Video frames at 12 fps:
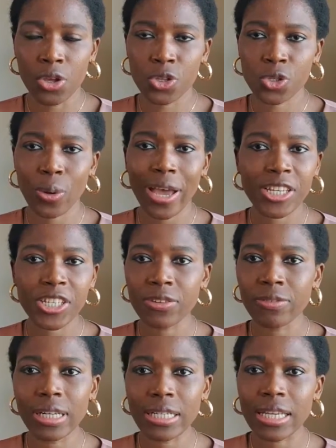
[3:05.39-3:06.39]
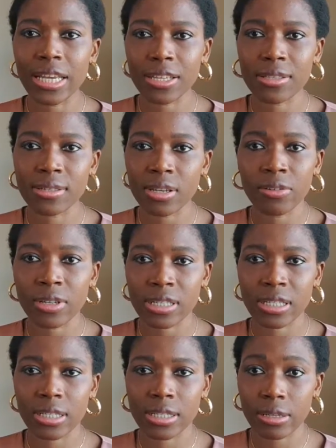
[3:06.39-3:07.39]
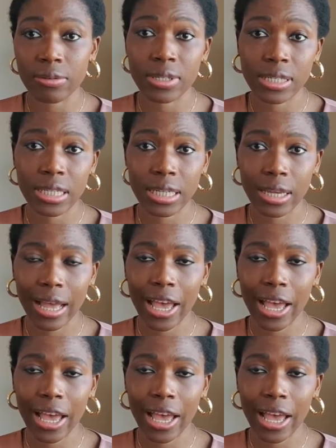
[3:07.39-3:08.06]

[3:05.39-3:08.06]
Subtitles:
So I didn't really take it seriously.